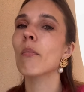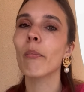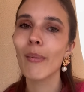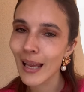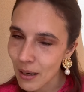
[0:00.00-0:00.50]

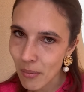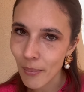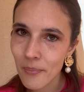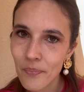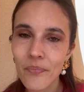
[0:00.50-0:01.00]

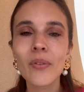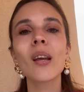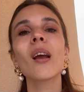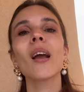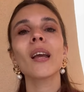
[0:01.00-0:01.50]
minimum
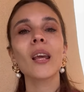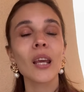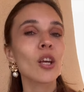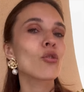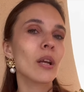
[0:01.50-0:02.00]

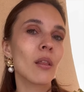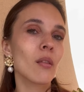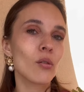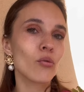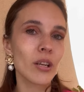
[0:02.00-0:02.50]
here
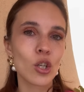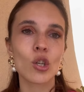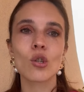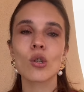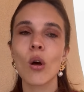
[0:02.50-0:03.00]
in the
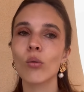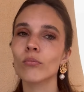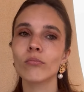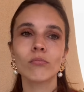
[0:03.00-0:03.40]
region. So